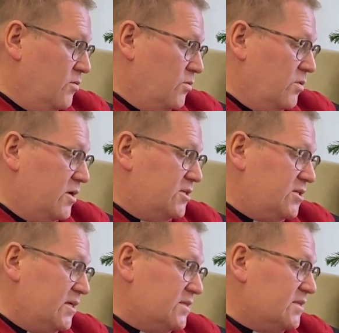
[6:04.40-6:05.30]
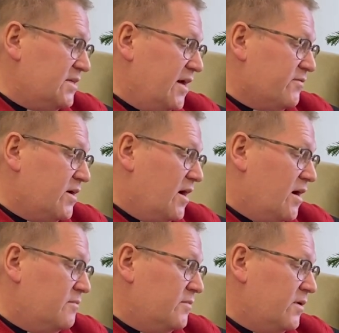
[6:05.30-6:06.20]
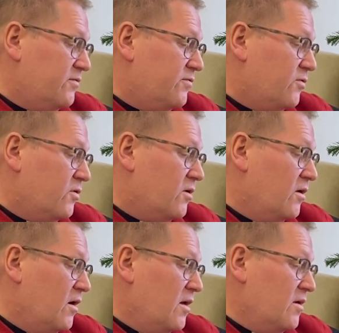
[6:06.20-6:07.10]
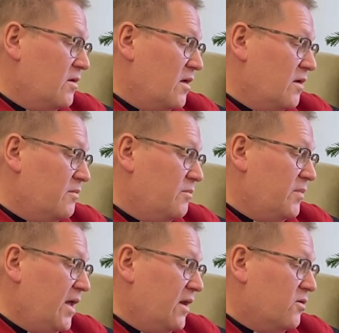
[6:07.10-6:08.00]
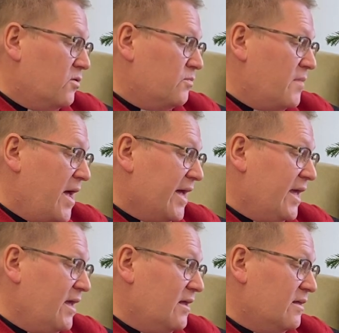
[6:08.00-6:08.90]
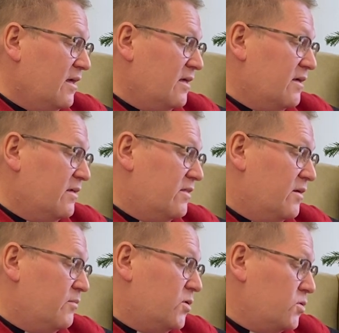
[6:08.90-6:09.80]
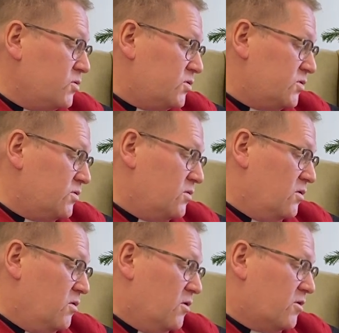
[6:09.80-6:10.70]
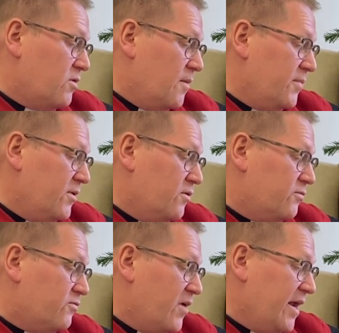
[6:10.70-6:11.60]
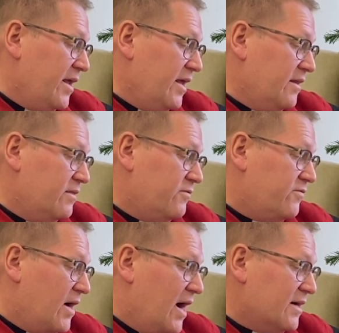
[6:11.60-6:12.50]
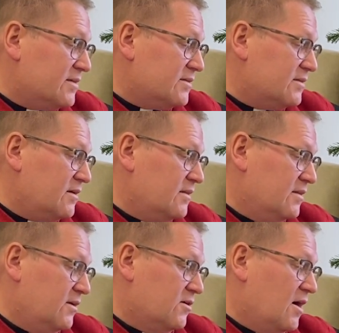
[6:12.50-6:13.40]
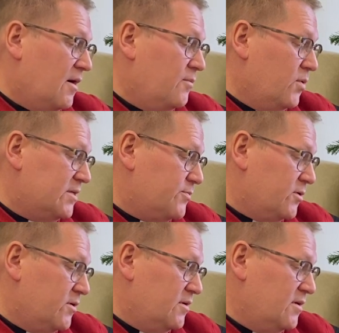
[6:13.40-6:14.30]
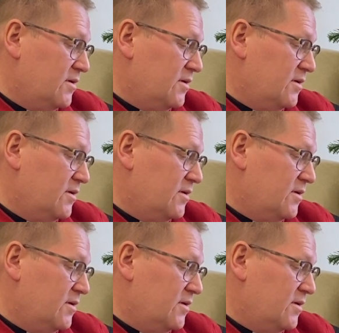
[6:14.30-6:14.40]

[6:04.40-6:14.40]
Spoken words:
Would Jesus have come for mean old Maggie, the moose, or grumpy old Frankie, the fox? Little cub whispered.